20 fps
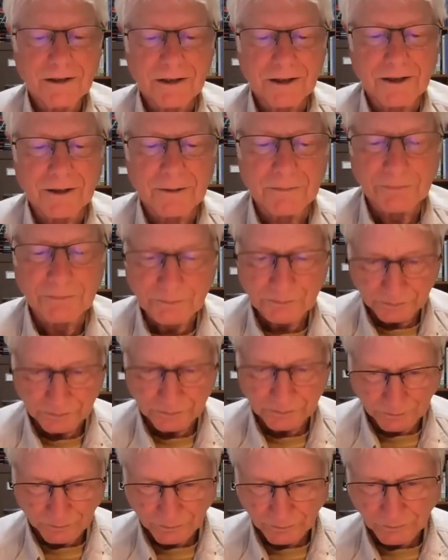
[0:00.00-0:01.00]
Um,
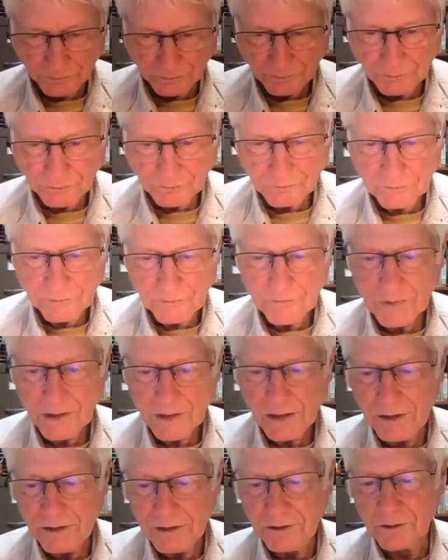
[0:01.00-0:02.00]

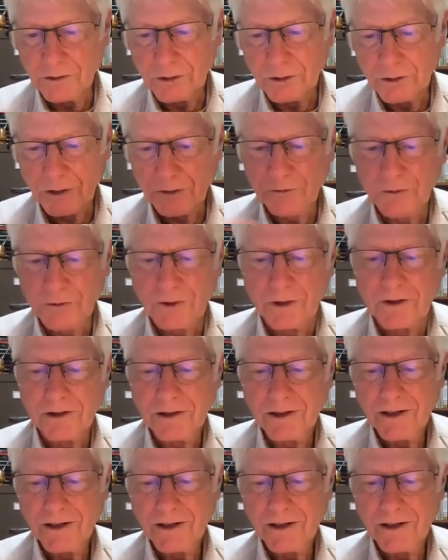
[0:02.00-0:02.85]
you look for